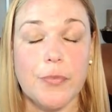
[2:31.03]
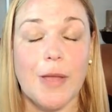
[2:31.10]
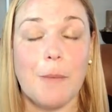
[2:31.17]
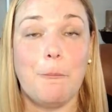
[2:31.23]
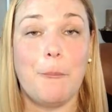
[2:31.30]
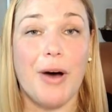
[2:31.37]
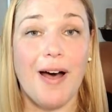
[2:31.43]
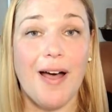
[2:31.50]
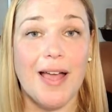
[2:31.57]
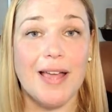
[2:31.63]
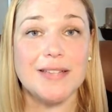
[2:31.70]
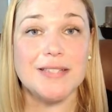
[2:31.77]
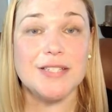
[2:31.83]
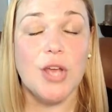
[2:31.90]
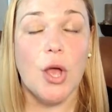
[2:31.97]

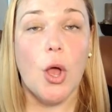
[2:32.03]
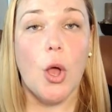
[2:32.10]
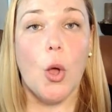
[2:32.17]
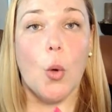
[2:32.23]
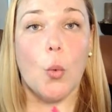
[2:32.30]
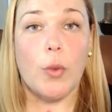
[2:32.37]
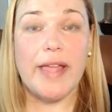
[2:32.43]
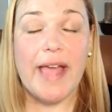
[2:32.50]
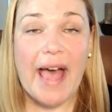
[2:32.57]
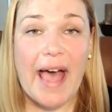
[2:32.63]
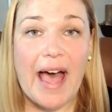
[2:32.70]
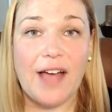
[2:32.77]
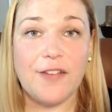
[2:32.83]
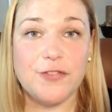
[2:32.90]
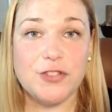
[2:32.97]
But we
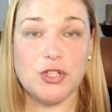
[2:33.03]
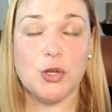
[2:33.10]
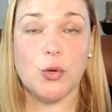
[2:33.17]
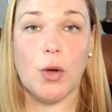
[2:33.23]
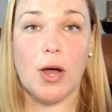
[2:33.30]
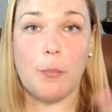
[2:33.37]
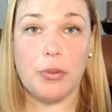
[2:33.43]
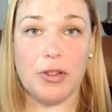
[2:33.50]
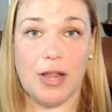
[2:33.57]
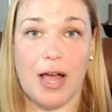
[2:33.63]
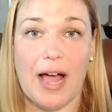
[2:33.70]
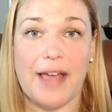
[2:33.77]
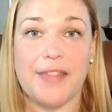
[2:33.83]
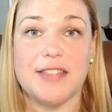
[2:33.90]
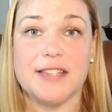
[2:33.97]
have to
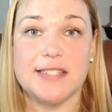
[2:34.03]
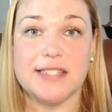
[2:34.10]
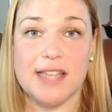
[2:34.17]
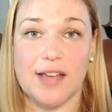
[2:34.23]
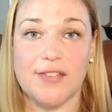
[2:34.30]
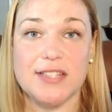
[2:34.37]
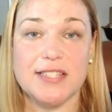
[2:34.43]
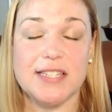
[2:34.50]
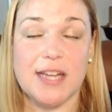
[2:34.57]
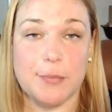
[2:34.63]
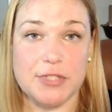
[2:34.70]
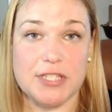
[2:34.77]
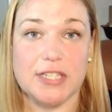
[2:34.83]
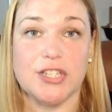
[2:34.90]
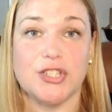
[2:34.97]
apply the 7-step
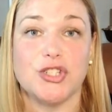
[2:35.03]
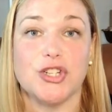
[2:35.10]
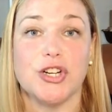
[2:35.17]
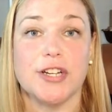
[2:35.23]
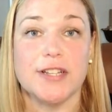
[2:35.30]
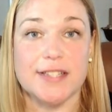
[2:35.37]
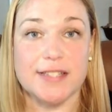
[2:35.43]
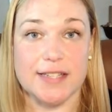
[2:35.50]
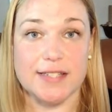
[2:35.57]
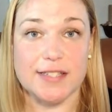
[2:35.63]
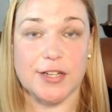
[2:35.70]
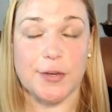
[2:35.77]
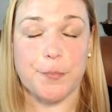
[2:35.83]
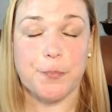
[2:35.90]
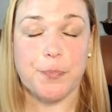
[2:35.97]
signature
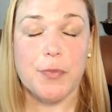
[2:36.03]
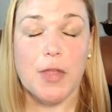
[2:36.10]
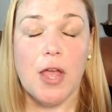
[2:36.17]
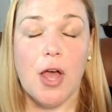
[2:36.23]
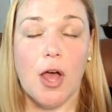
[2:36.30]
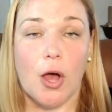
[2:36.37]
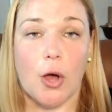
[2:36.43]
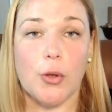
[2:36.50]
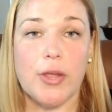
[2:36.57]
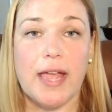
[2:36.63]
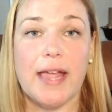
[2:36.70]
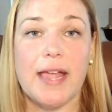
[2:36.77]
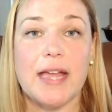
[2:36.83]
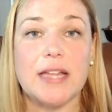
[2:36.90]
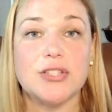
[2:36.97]
system.
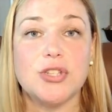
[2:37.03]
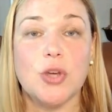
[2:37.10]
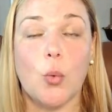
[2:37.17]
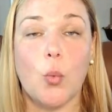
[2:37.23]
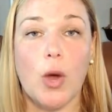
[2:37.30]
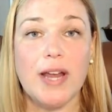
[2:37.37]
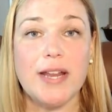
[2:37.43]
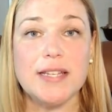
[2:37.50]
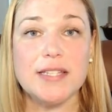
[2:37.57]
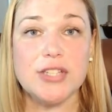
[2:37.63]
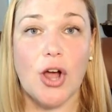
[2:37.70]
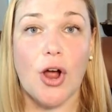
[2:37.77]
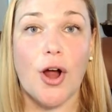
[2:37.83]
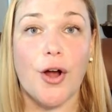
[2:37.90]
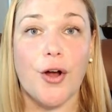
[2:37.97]
Okay. And so what is
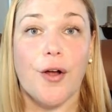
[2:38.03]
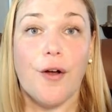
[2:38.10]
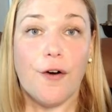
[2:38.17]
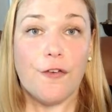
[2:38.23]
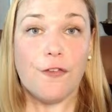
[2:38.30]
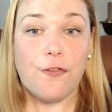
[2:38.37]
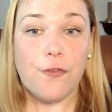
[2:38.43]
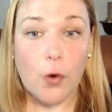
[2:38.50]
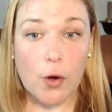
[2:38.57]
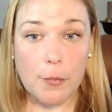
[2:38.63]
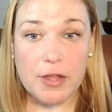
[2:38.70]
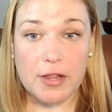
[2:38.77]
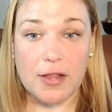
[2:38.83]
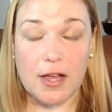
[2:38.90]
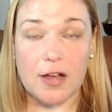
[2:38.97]
our
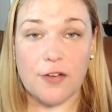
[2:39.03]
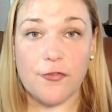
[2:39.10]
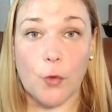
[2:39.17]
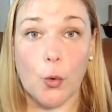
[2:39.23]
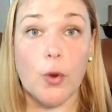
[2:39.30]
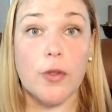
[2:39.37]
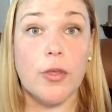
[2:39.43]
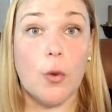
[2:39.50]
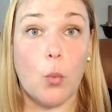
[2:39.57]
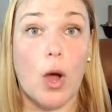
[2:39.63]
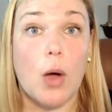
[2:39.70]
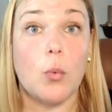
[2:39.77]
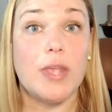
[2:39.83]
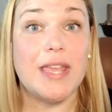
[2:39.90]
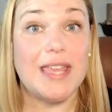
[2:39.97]
formula for the
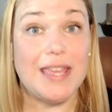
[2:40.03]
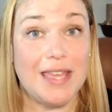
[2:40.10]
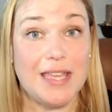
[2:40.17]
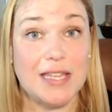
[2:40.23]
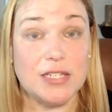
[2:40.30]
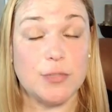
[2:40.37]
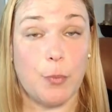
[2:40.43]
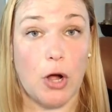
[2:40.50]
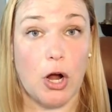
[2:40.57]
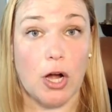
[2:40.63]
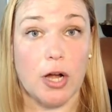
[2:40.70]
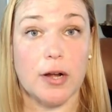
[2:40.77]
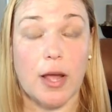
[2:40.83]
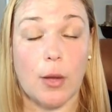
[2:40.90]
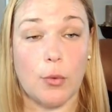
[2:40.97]
what we eat
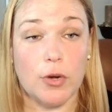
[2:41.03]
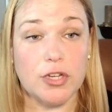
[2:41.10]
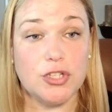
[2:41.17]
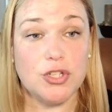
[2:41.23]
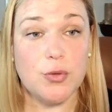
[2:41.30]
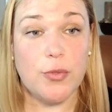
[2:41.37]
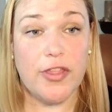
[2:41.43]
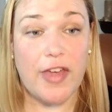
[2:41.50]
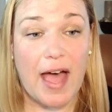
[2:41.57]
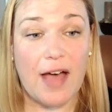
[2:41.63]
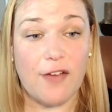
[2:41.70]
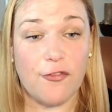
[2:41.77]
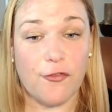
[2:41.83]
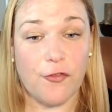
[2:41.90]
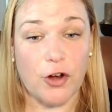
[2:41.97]
part? I want to do that
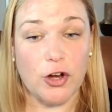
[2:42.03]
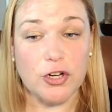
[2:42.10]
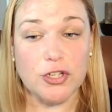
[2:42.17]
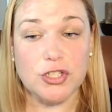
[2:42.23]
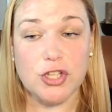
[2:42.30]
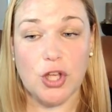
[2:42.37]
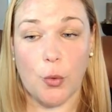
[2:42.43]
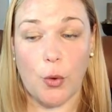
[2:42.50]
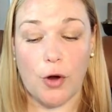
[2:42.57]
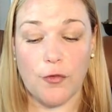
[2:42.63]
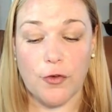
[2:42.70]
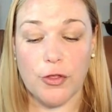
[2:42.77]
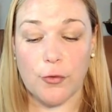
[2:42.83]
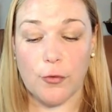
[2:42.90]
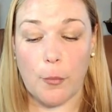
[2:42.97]
first, go
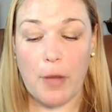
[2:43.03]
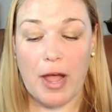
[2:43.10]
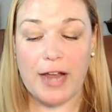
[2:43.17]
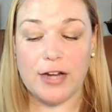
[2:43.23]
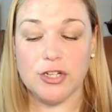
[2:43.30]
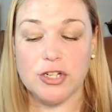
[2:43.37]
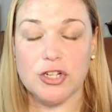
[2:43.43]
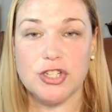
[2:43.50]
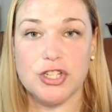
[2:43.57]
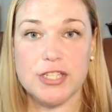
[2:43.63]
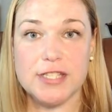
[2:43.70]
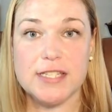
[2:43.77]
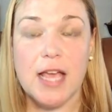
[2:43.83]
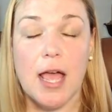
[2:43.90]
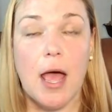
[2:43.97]
over the reminder, just